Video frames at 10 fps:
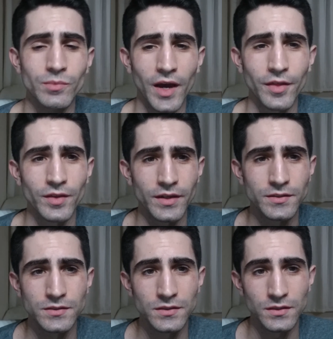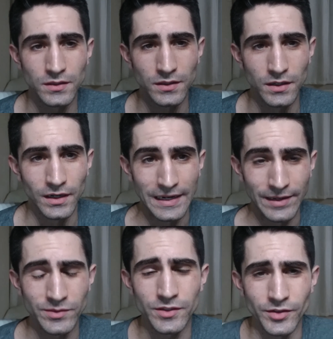to the two methods.
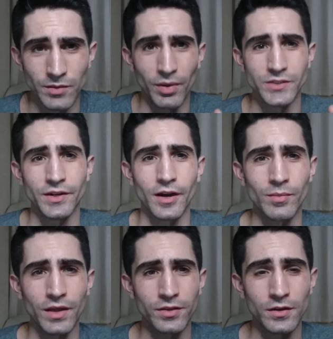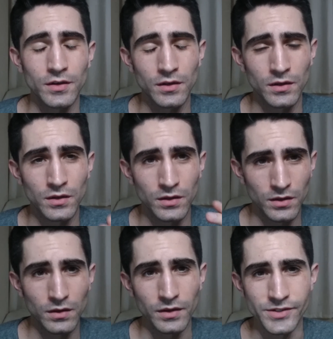So there's the buzz your hair method.
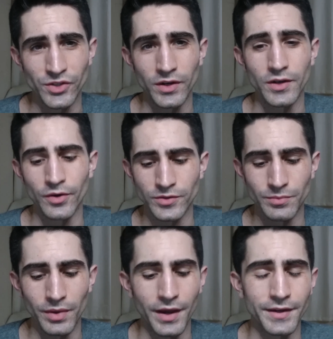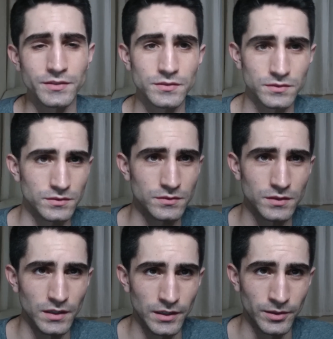You still need to grow some bangs.
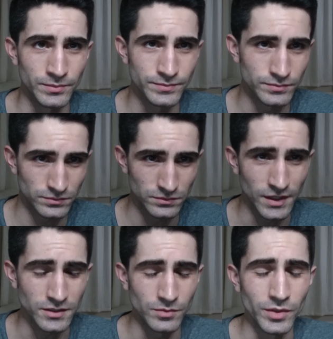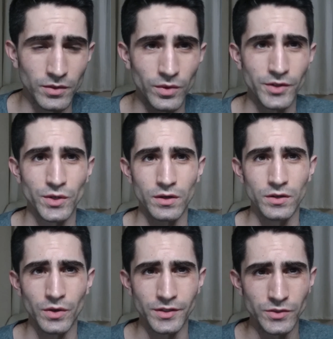That should be what you're
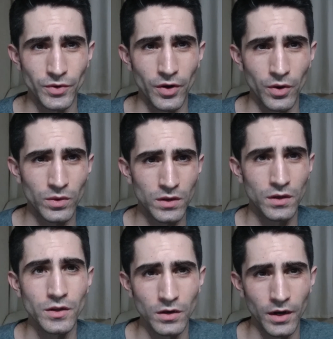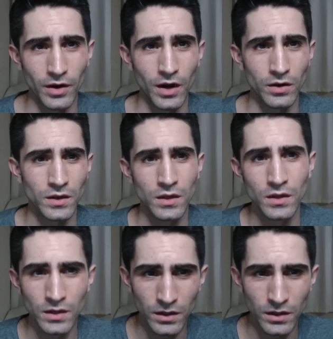trying to do as you grow your hair out.